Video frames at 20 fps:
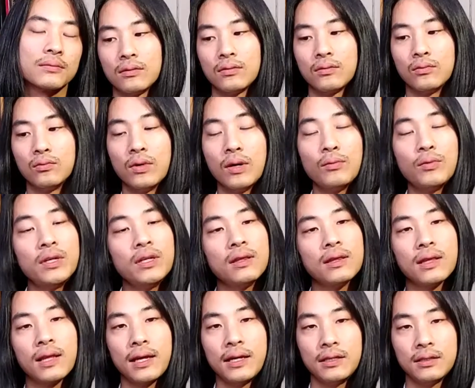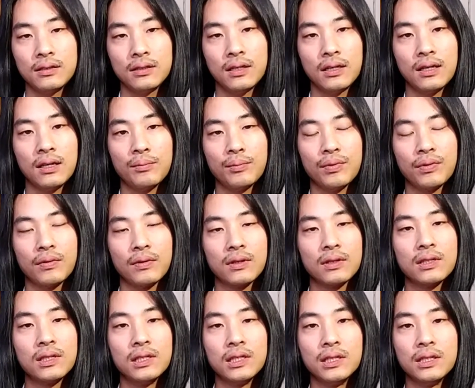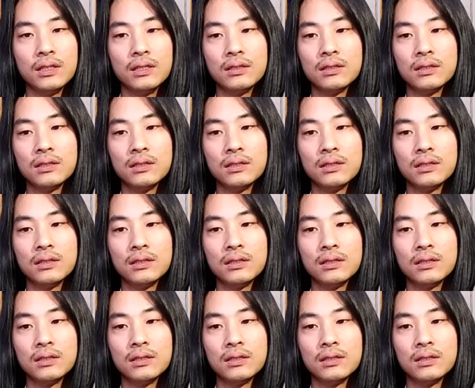When we lighten up the